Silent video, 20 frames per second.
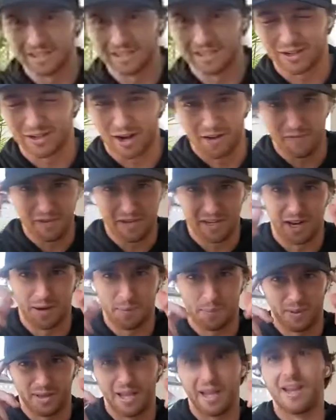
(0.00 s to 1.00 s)
coffee cup,
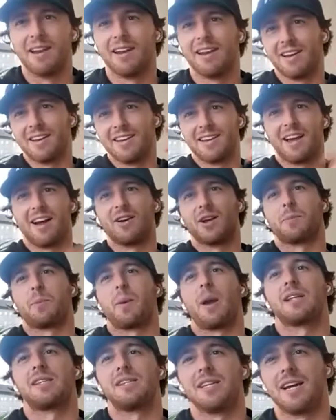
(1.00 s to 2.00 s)
and then I'll get
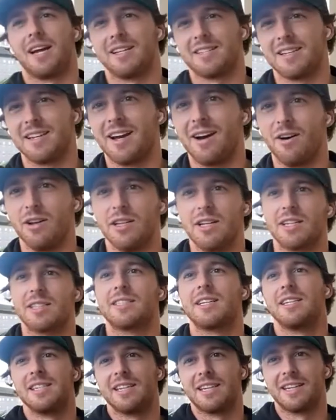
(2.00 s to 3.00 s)
back to you guys on how it looks.
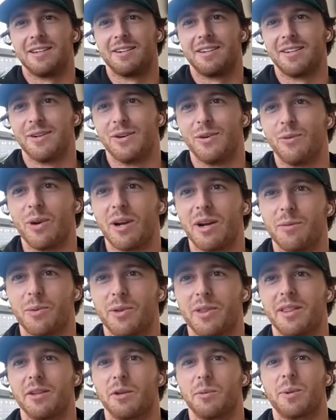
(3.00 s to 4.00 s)
Then you can, wear it
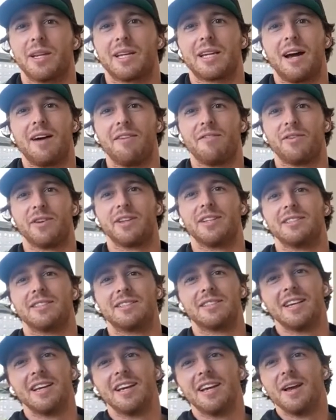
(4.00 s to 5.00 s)
with a little bit of
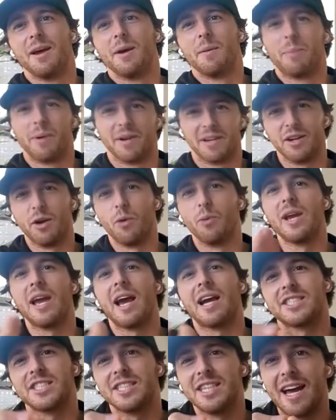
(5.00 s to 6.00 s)
confidence. But, we
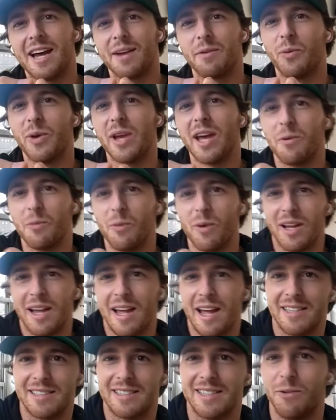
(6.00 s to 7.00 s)
actually had
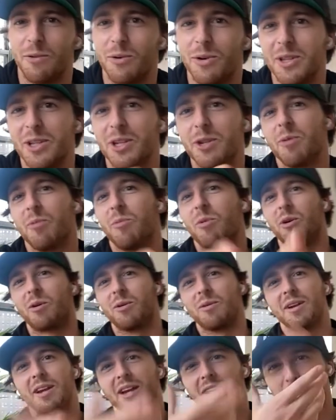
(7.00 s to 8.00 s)
hats that were a little bit
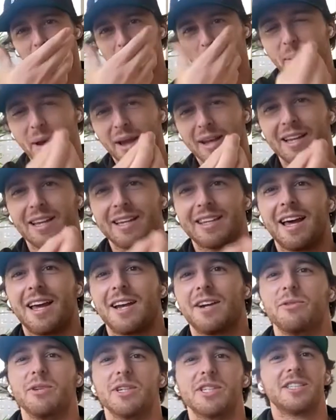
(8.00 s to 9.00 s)
more bent like that
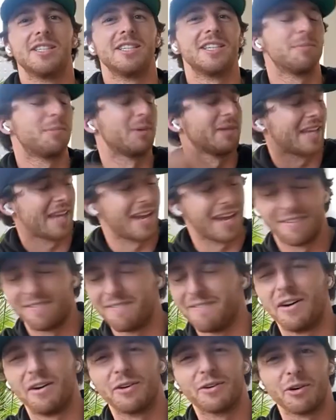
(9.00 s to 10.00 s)
originally, but they had a
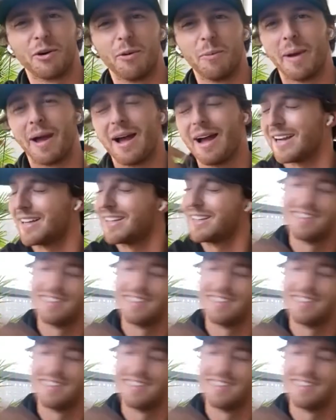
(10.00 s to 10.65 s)
Velcro back.